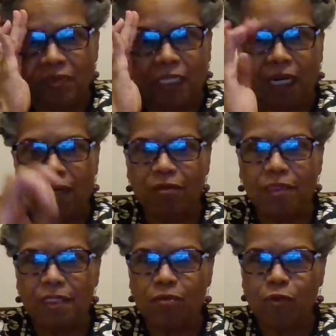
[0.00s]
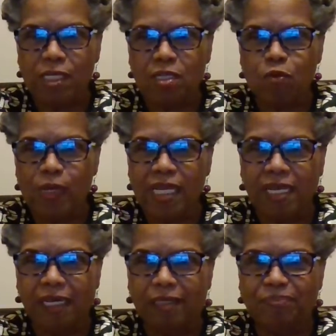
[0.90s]
Y'all have a good rest of the
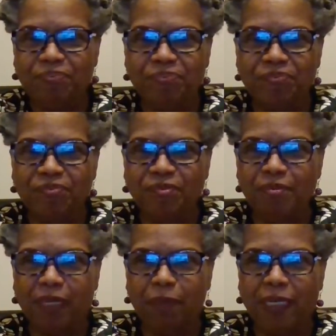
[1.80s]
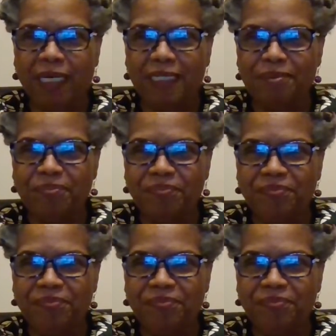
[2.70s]
weekend. Bye bye.